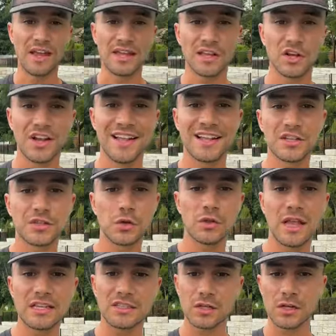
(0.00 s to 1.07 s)
right? You're hitting it
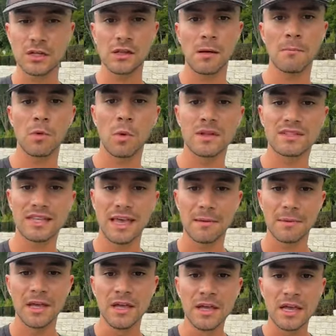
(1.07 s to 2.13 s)
too late. So the number one
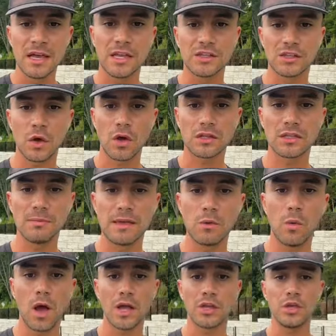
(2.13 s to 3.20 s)
tip is going to
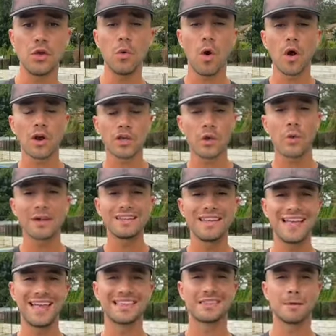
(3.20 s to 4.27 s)
be what? You are going
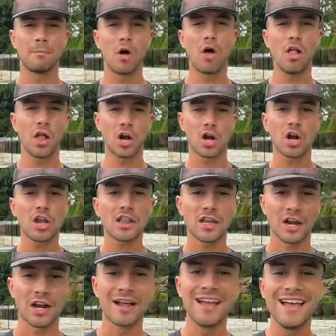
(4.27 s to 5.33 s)
to hit the ball
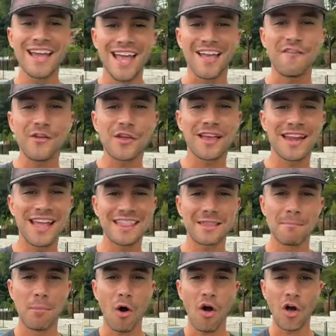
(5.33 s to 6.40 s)
earlier. If you can
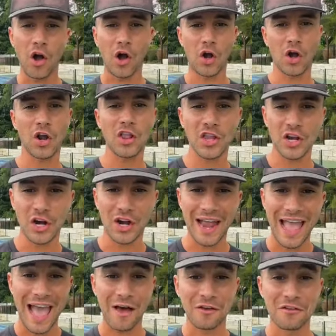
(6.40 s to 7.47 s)
hit the ball
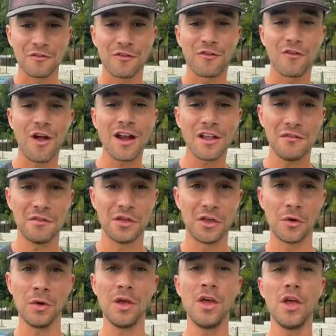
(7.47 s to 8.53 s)
earlier out in front of
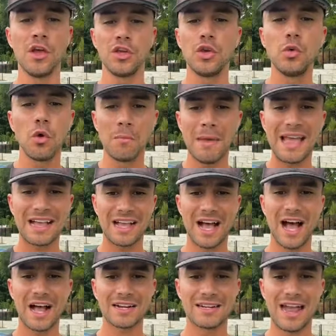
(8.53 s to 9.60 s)
you, you will make
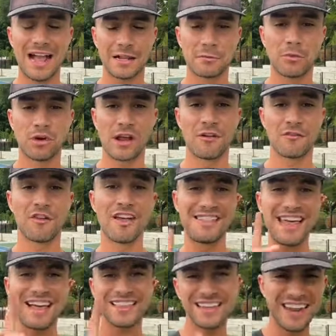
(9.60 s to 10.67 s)
contact more out
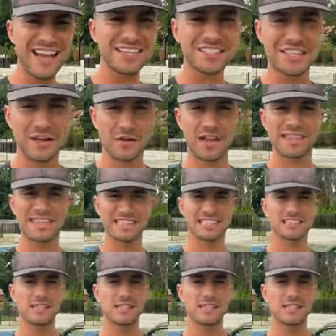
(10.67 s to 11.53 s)
front. Now, the next thing, right?